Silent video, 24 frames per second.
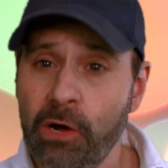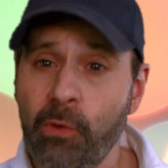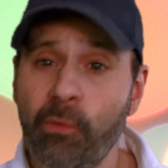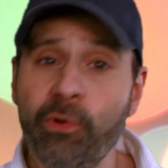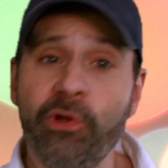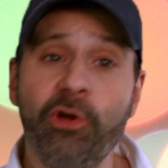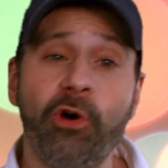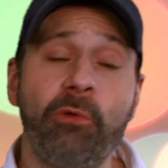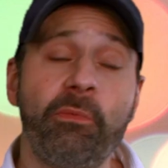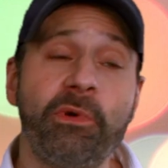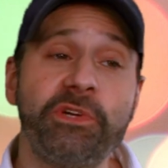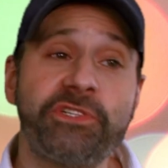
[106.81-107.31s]

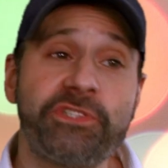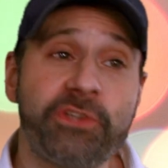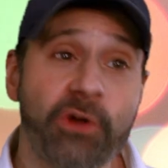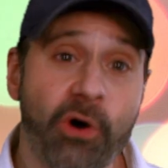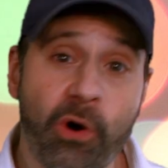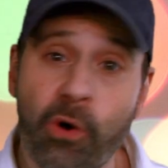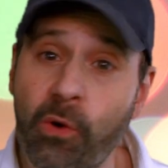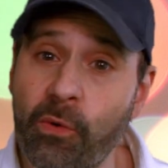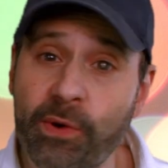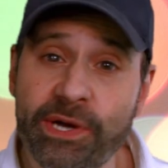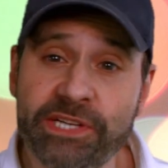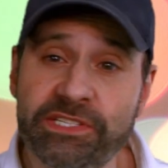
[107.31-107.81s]
We almost
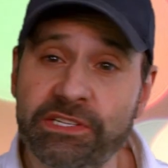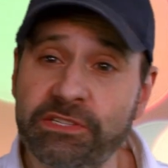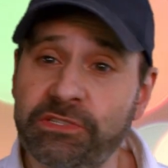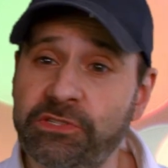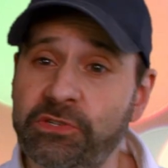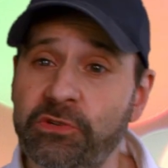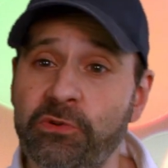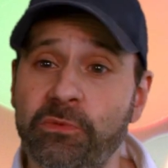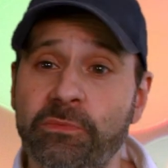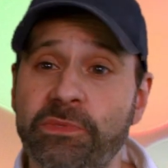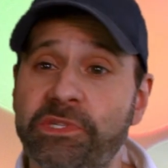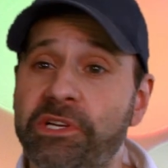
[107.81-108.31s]
always
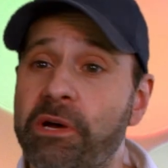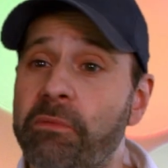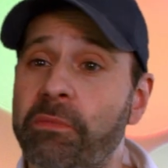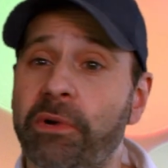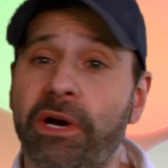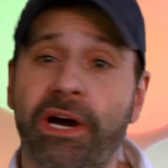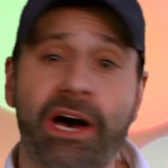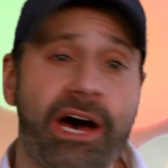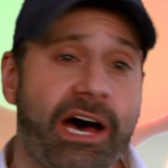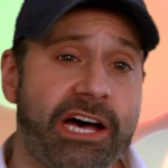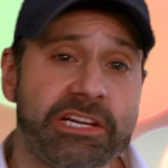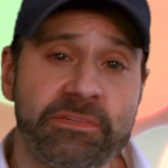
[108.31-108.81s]
assume some
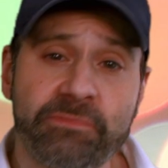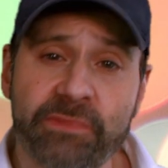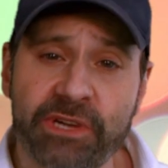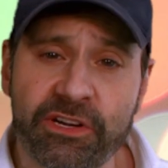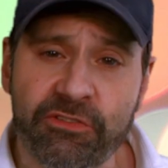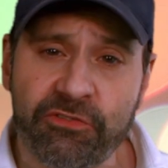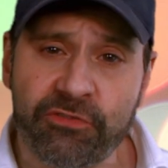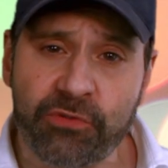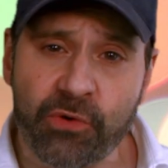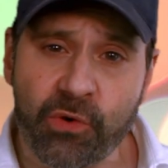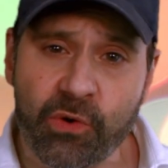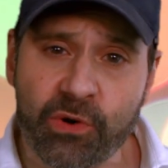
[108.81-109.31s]

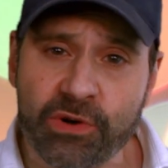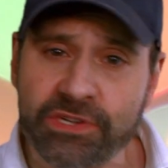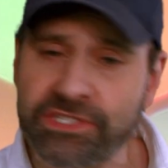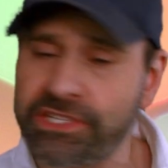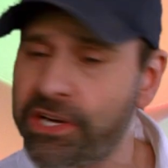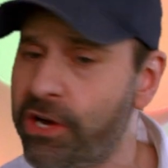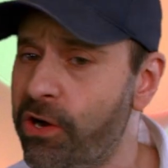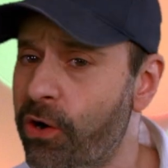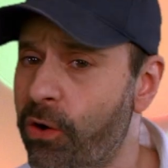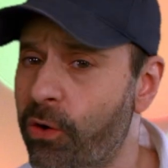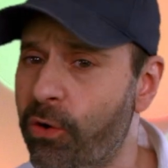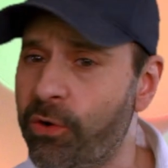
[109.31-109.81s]
cosmic force
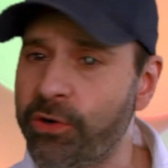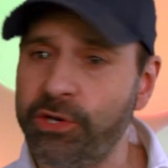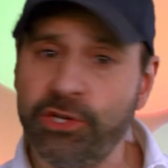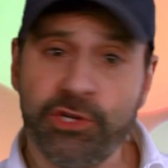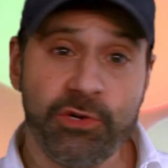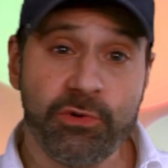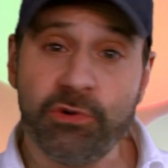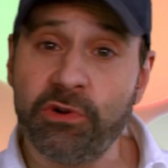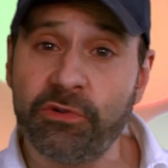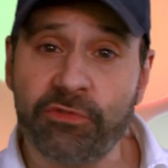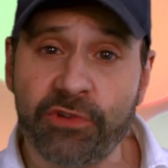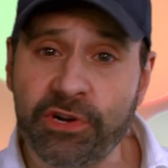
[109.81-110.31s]
or
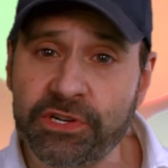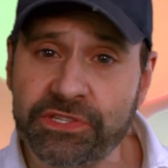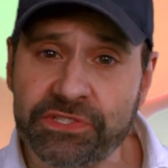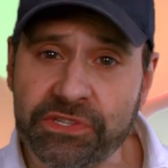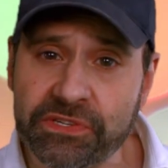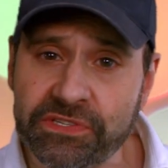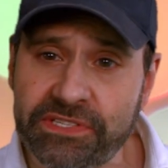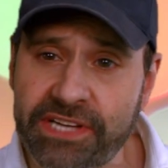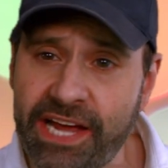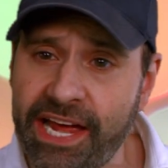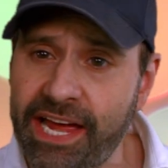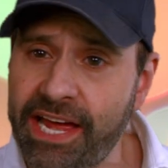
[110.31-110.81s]

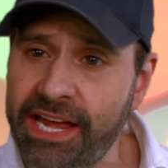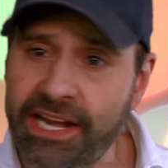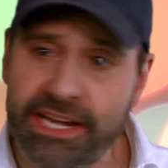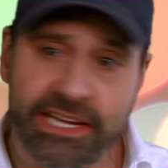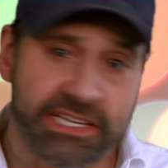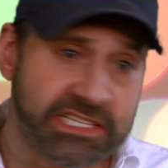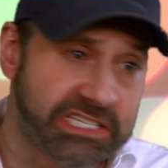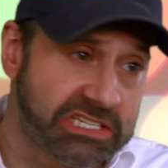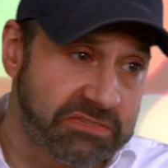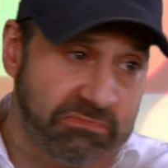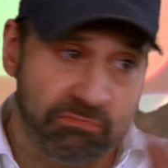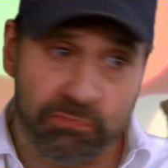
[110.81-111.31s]
universal
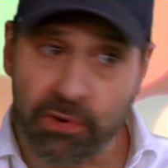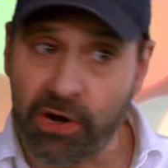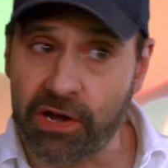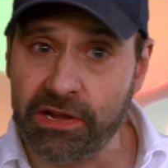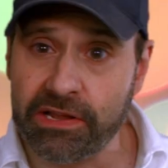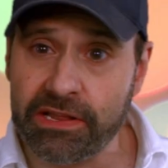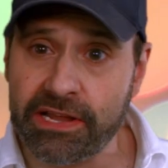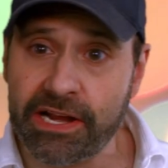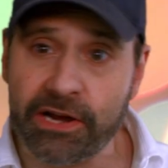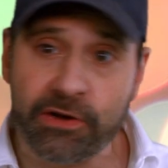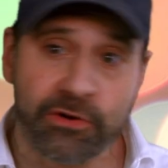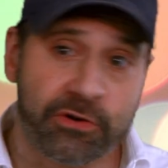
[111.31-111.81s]
deity
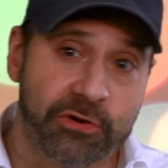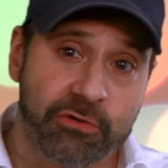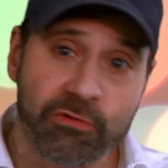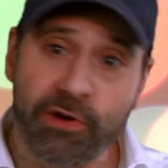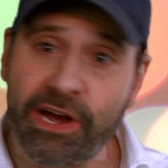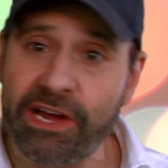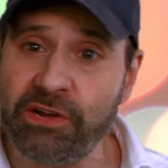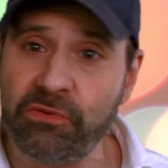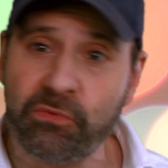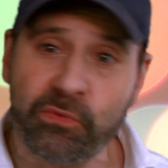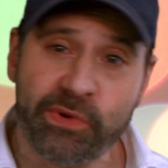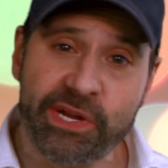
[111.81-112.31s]
spun their
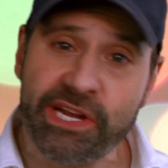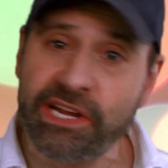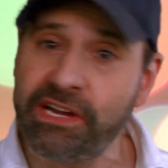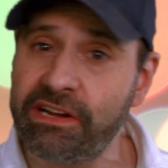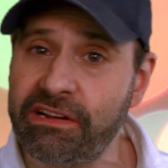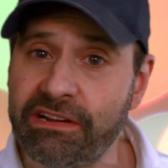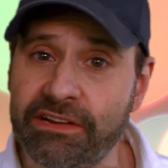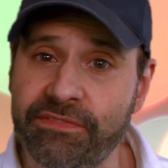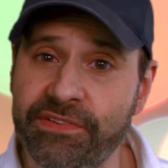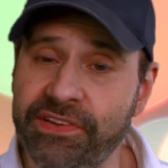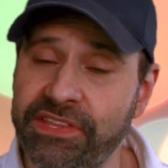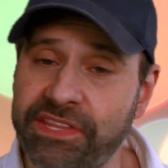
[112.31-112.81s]
great
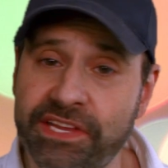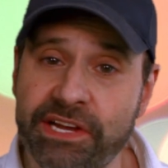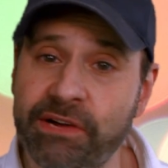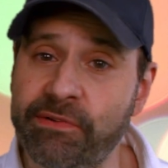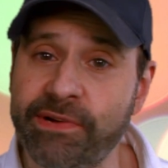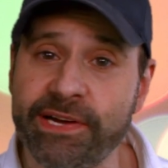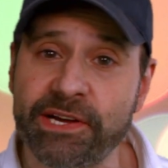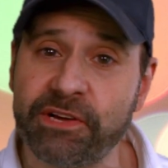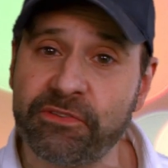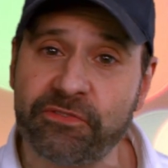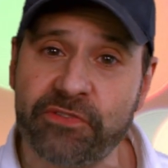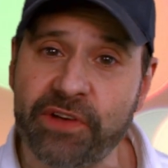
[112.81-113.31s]
wheel of
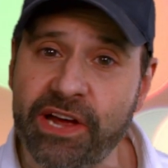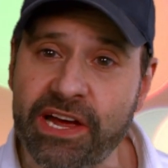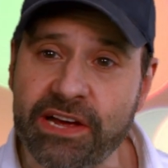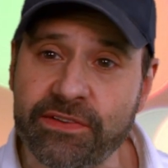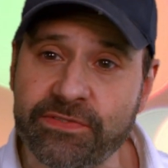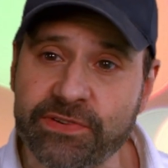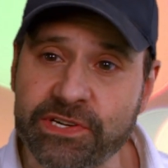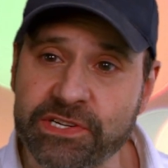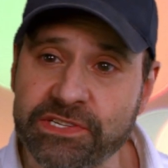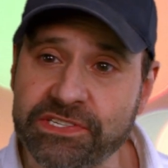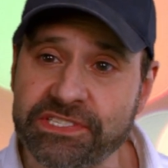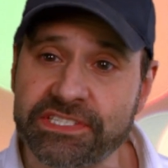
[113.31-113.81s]
ethereal
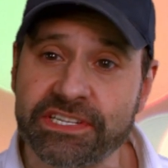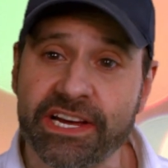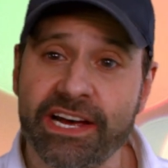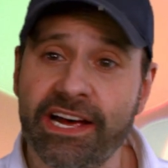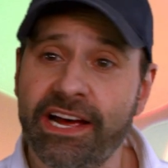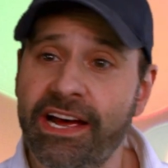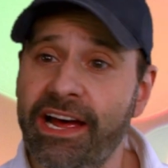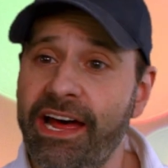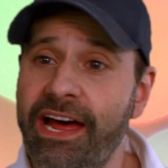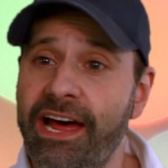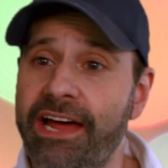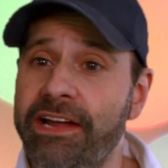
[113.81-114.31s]
favors
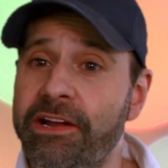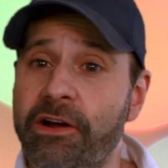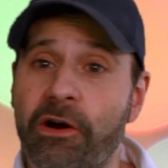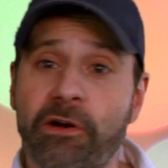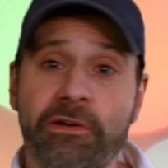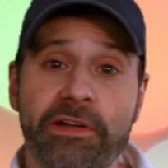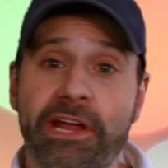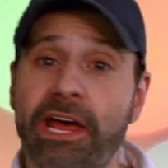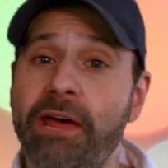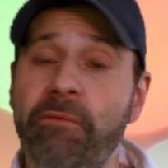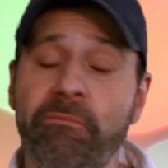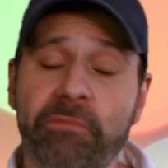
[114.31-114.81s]
and
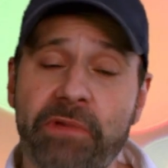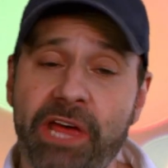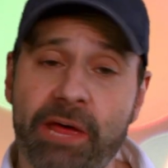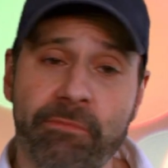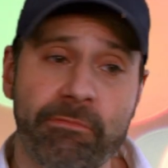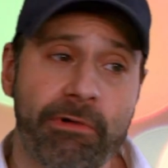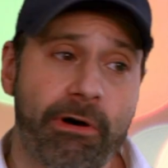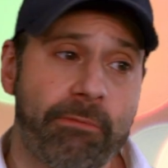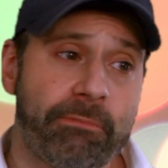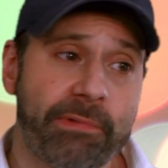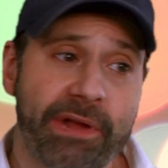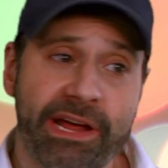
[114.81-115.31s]
our name
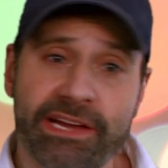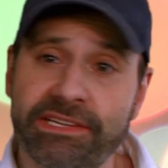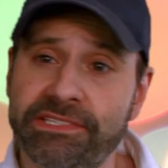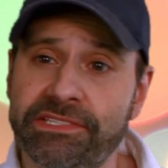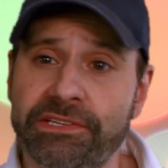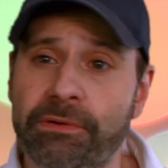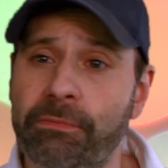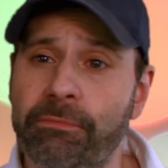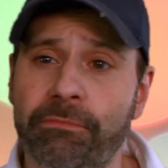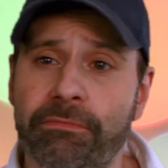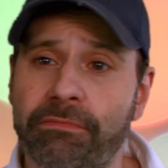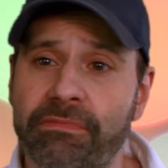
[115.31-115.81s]
came up like
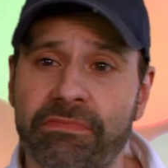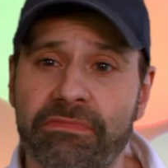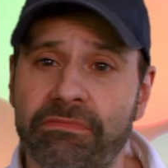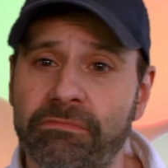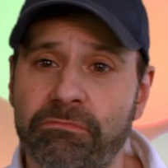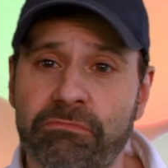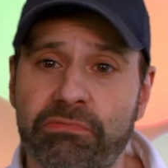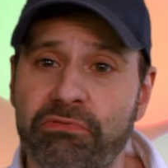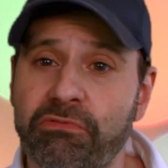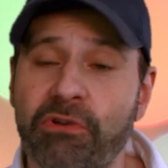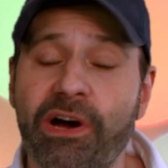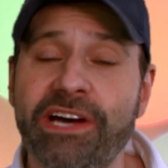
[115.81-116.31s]
some
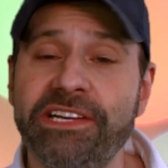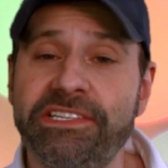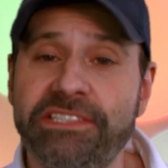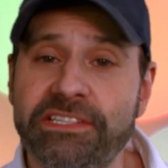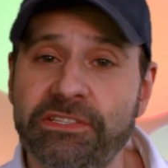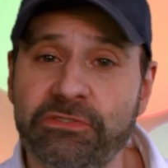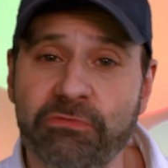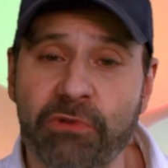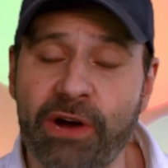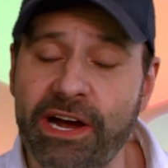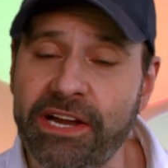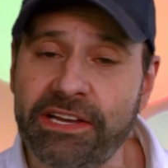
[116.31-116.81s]
Price
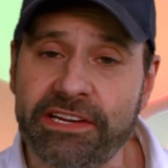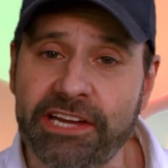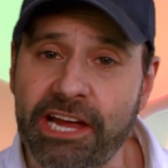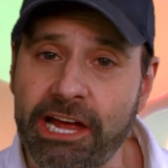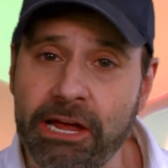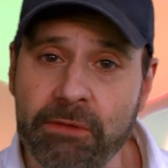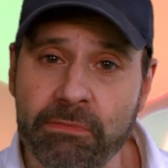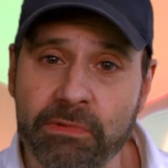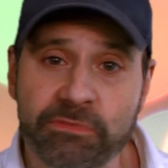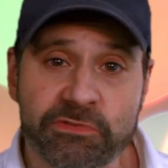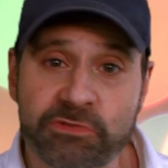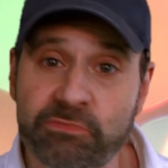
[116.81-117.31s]
is Right
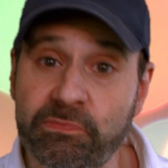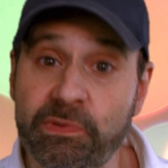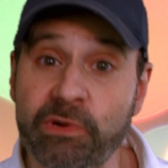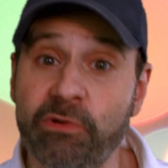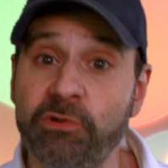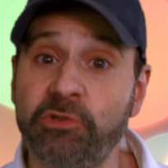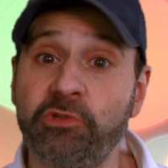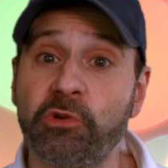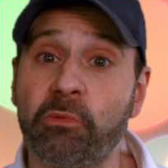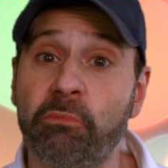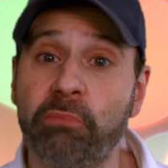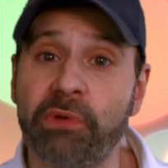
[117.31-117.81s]
game of
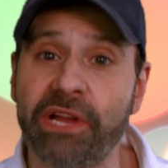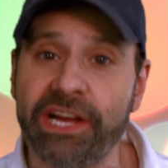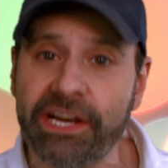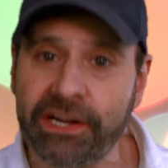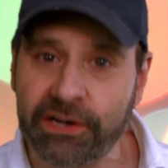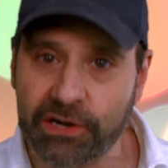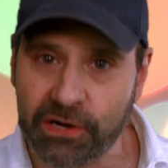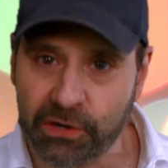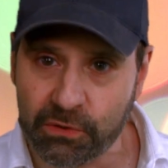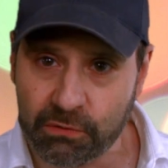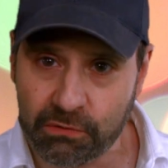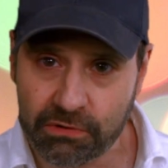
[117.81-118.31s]
spiritual
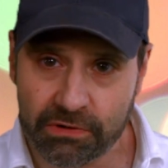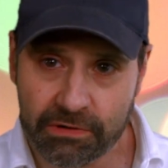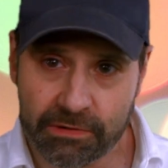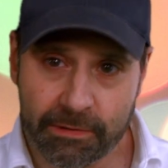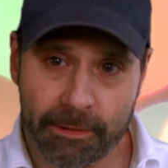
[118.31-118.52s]
plinko.